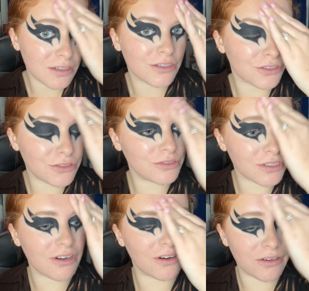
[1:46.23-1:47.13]
use it
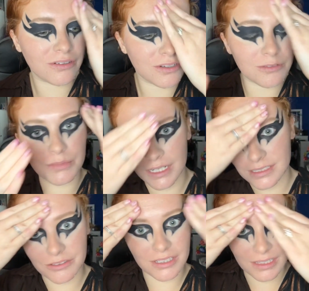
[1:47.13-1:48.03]
all because I
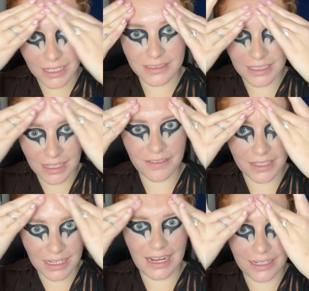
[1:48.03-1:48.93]
really liked it, and then it
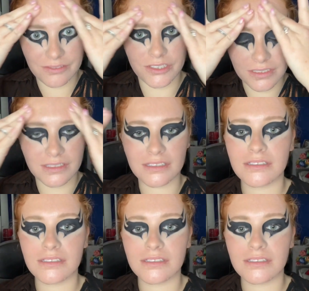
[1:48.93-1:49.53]
kind of just